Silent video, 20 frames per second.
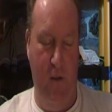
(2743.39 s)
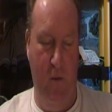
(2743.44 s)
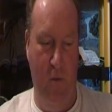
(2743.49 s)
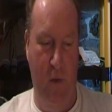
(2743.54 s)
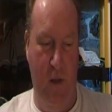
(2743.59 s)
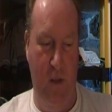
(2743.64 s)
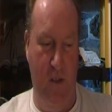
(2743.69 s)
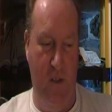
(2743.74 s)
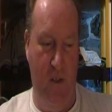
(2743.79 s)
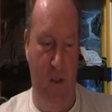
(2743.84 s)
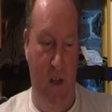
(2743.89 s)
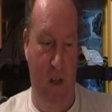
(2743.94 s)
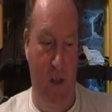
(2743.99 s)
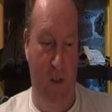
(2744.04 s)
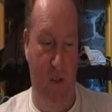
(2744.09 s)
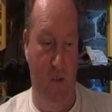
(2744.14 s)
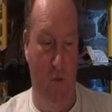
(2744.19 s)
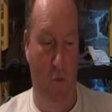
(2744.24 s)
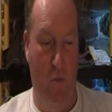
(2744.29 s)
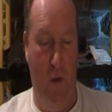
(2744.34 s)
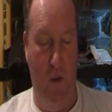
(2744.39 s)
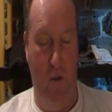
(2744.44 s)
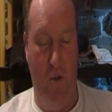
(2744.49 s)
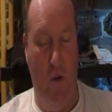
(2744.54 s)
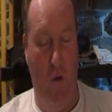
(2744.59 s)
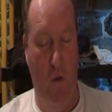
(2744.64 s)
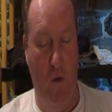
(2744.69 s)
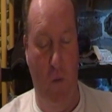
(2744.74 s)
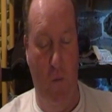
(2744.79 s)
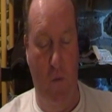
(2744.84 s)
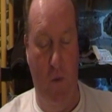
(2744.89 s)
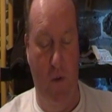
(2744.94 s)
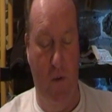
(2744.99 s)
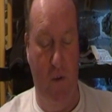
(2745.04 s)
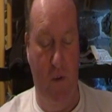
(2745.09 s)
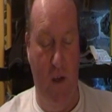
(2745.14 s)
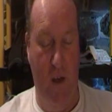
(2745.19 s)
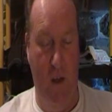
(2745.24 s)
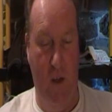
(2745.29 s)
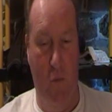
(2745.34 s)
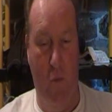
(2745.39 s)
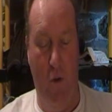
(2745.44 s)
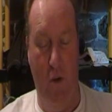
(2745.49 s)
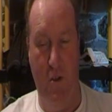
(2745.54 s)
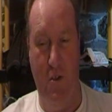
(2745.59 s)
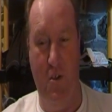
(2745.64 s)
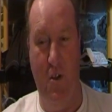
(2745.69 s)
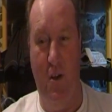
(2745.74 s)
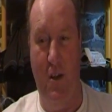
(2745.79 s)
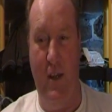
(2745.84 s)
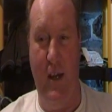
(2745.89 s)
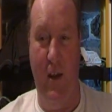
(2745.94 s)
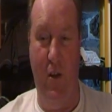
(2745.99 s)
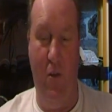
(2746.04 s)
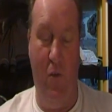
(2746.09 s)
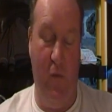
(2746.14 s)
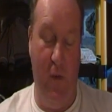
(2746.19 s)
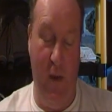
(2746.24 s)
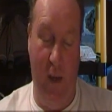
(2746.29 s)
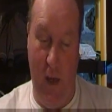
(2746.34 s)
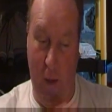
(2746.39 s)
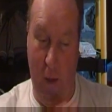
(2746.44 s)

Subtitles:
which someone told them was the one shot down over